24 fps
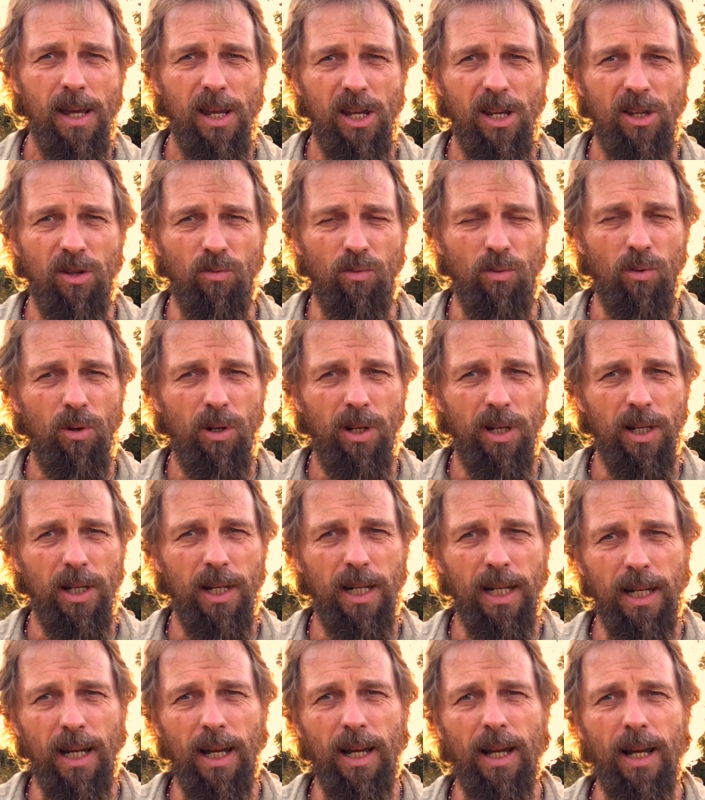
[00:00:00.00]
is rooted
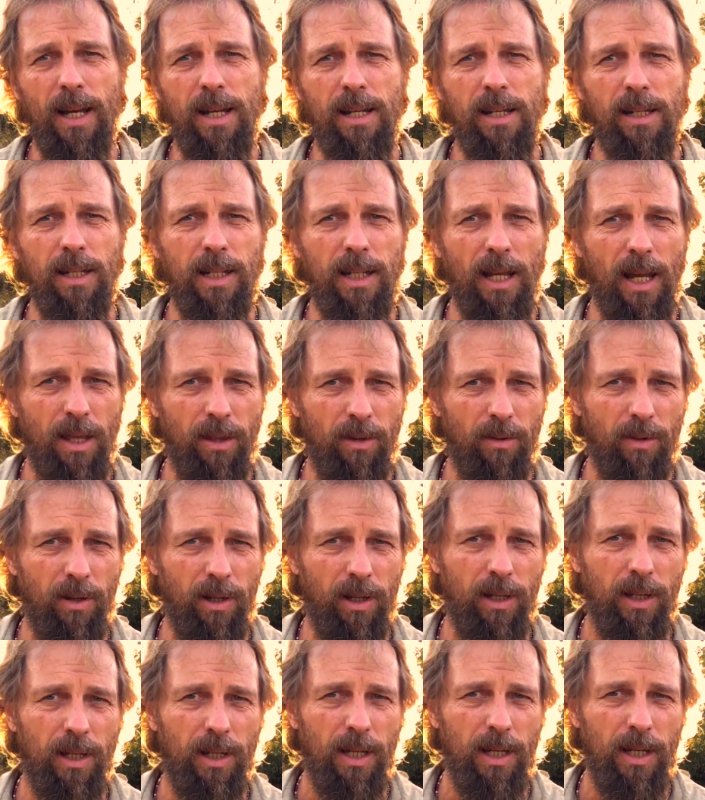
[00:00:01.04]
in a
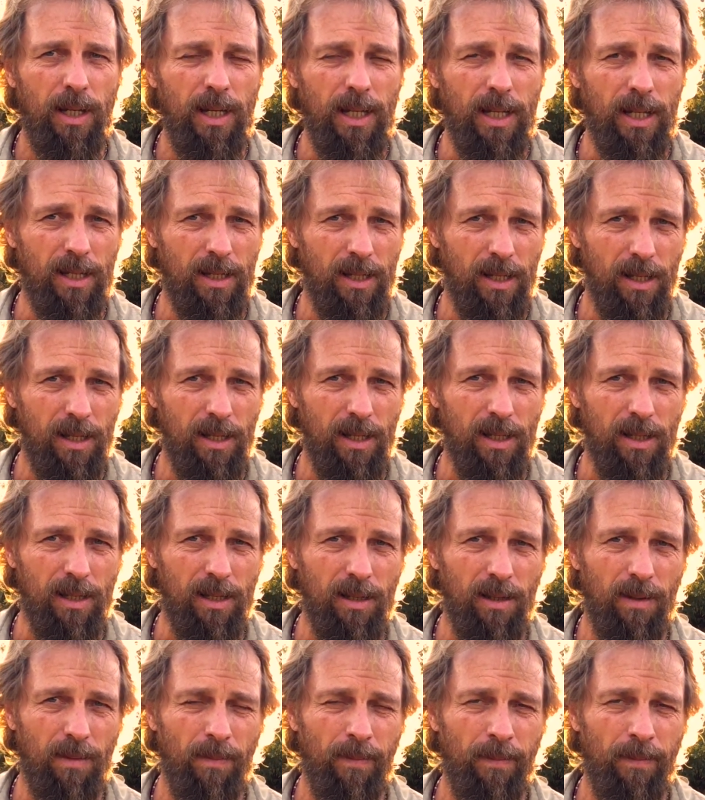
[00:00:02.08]
hunter-gatherer existence.